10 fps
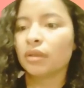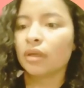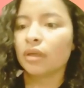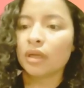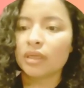
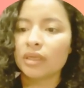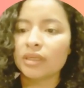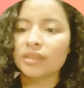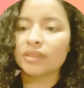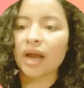It's
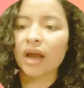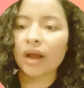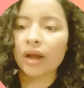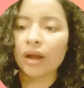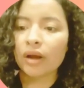a
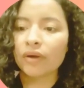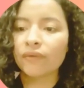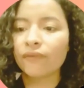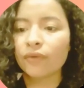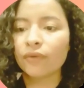
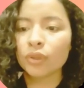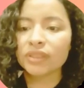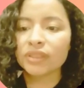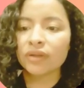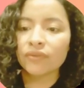fluid
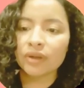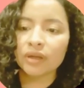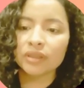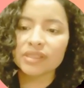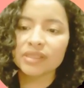field
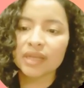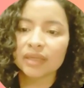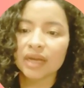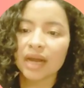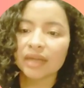
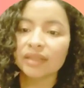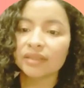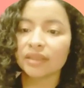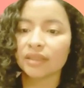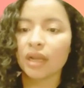acting
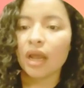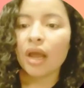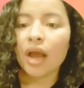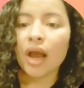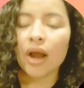
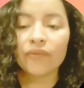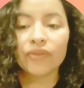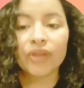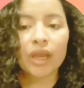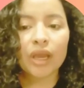of the
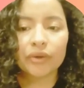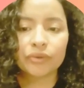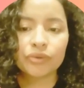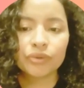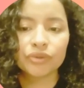
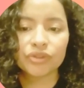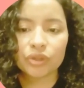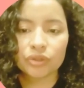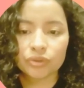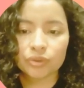cushion to
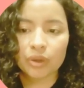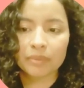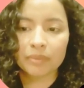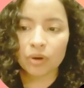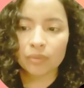absorb
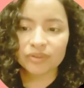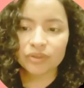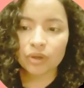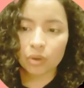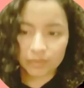shocks
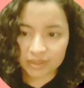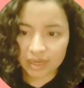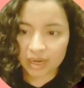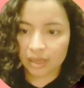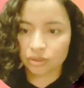and
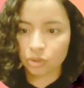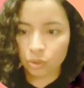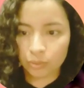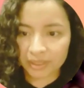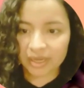
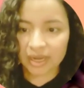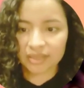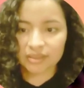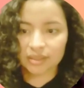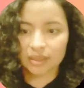lubricate
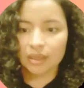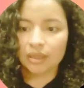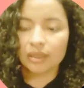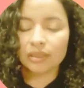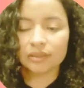
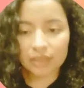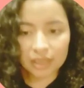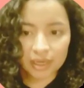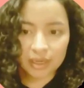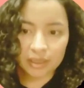the
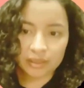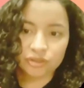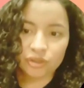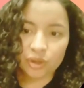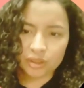
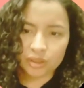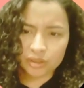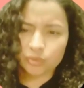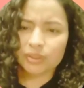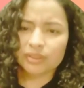joints with
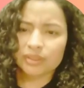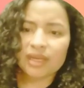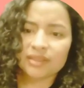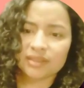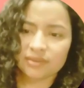dense
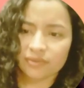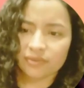fluid.